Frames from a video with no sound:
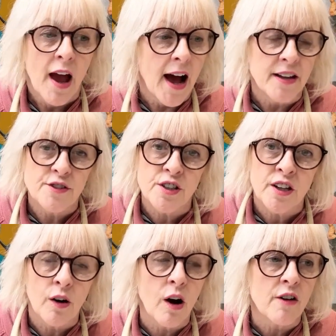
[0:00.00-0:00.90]
And you
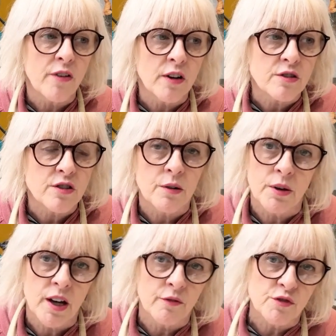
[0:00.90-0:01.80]
know, I felt so
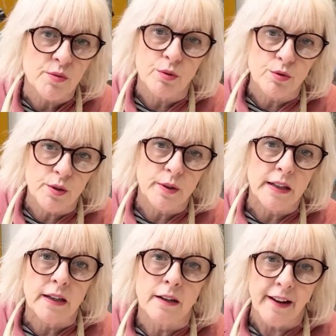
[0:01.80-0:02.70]
uncomfortable doing
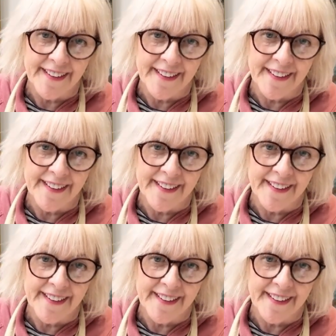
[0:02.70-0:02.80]
it.